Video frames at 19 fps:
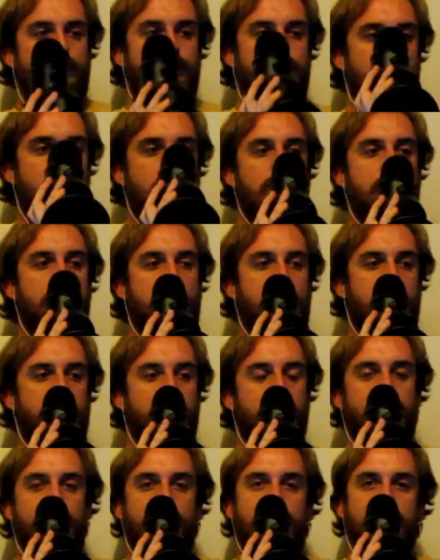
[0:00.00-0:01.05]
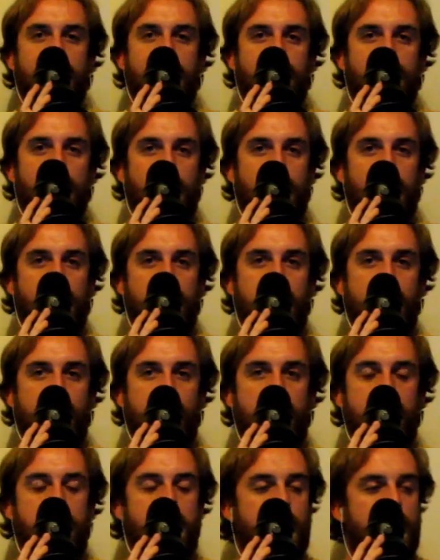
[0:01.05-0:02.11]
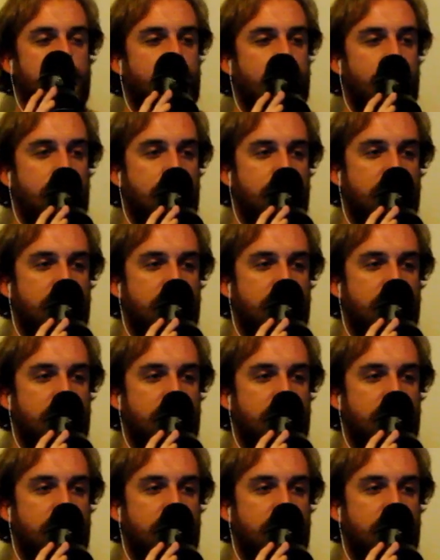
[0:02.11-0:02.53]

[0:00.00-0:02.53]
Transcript: Normally I wouldn't record this with a microphone,